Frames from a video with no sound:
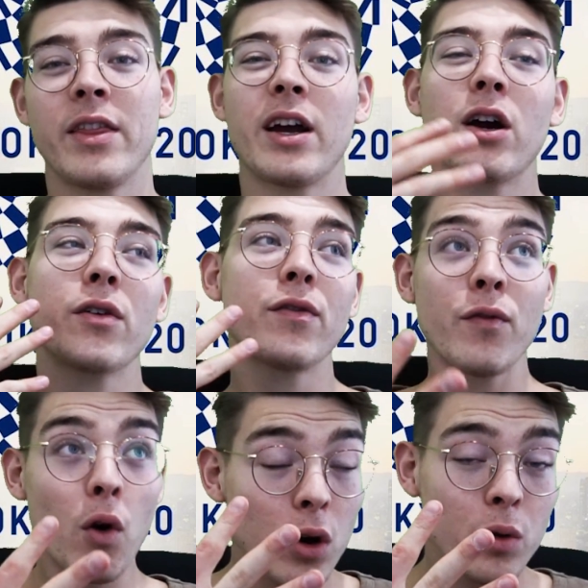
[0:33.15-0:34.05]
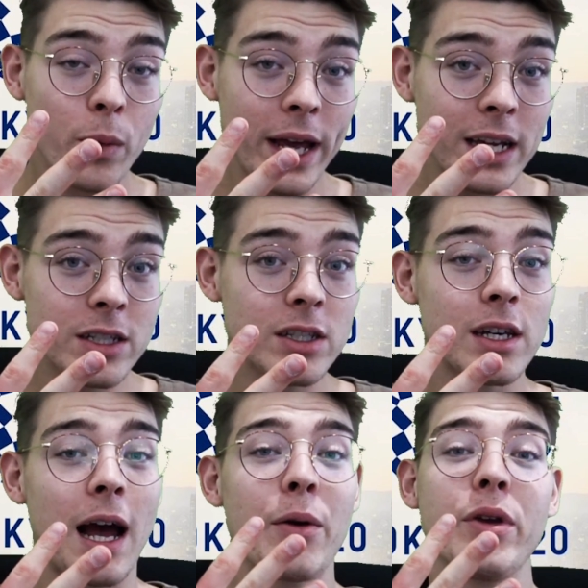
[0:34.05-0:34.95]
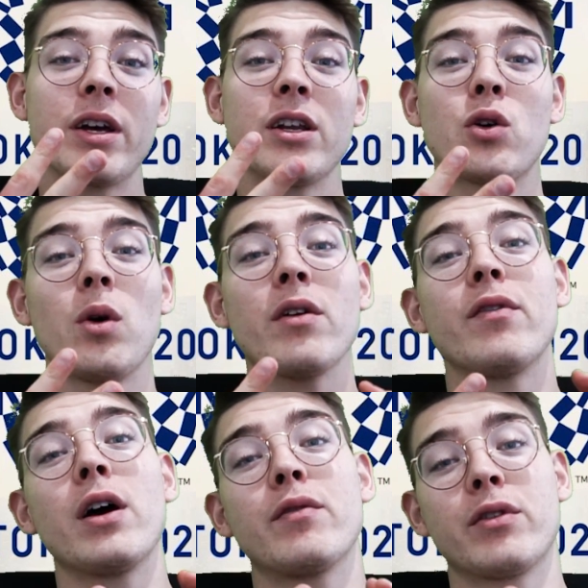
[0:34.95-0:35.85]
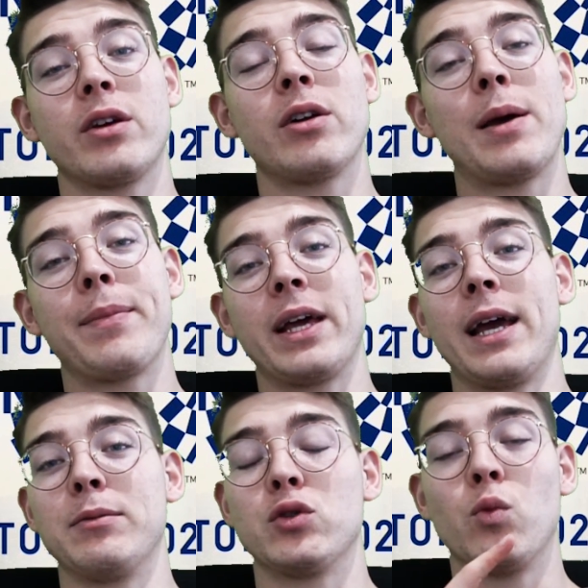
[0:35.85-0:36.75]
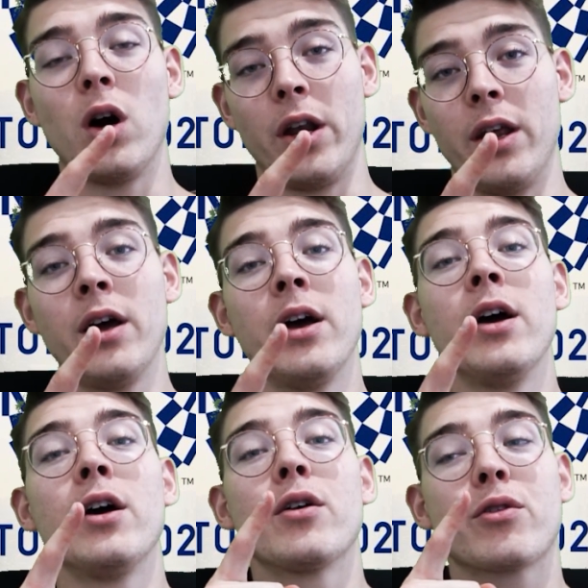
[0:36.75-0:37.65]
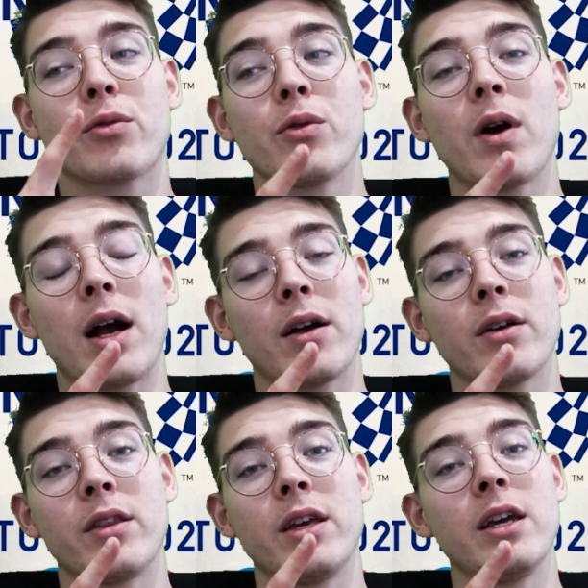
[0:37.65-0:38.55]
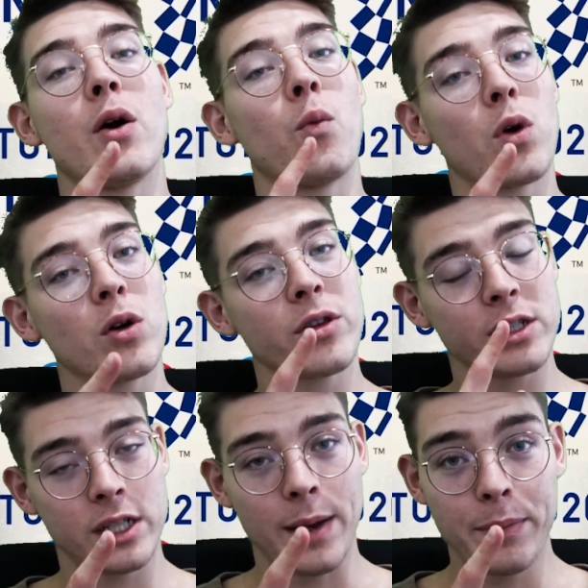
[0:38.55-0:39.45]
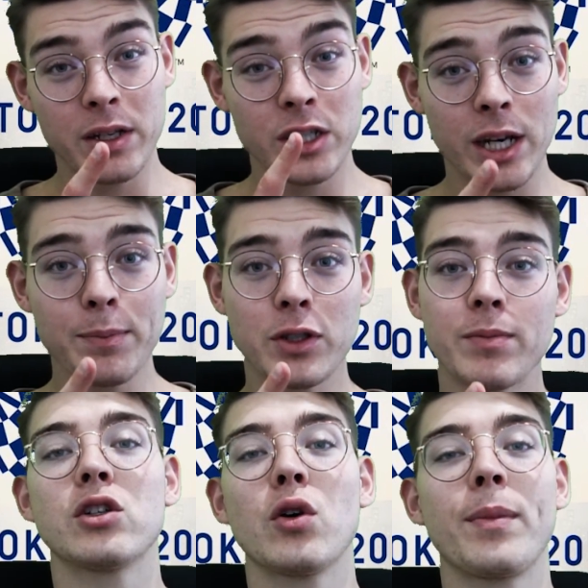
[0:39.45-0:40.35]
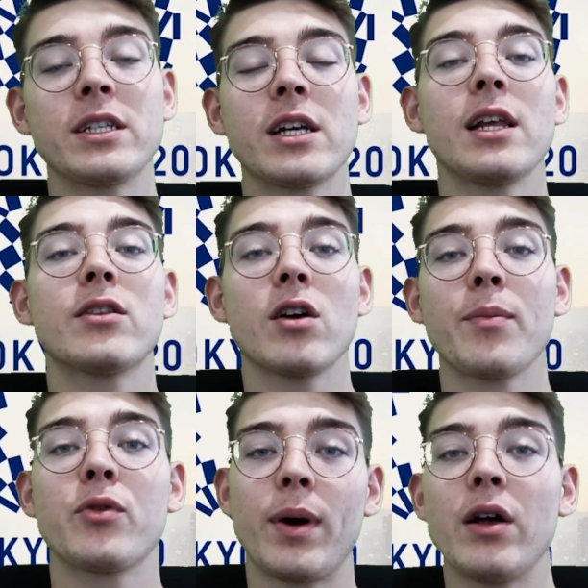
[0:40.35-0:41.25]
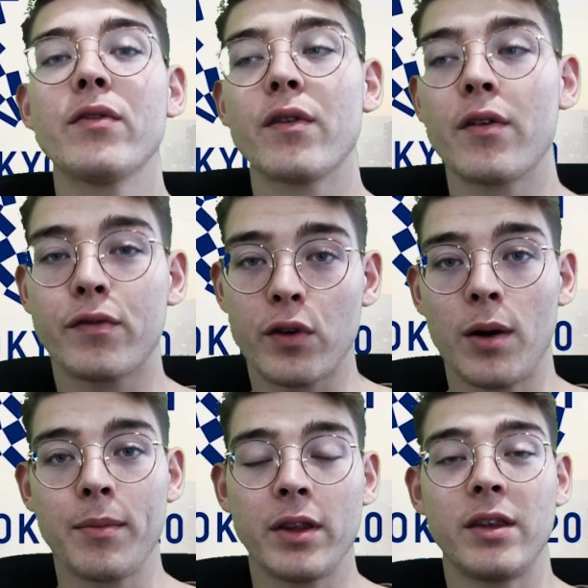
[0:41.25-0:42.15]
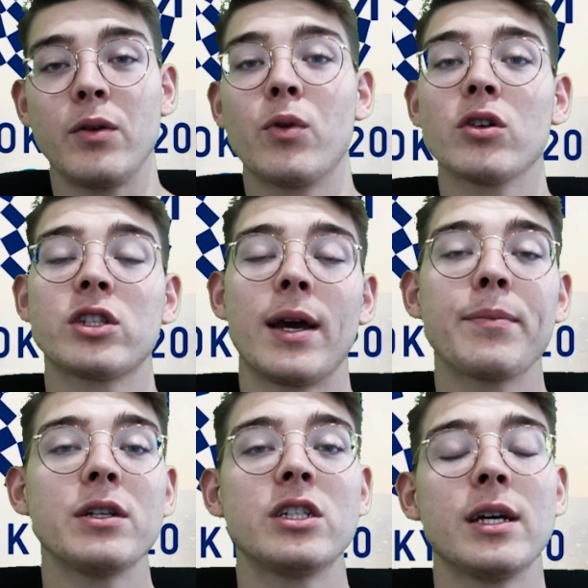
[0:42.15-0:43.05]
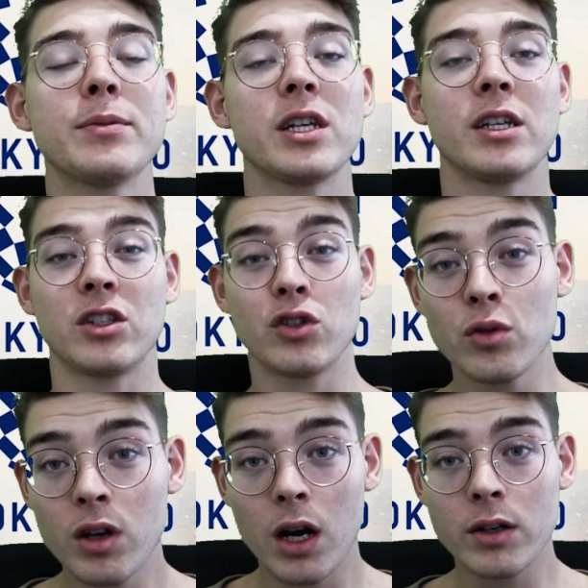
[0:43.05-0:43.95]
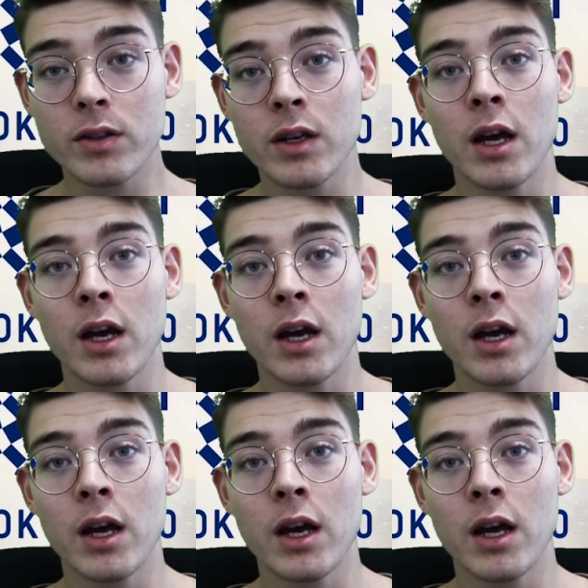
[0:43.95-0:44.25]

There are 4 ways how you can qualify for the Olympic Games. 1, through the World Championships. So basically top 12 from the World Championships in Stuttgart.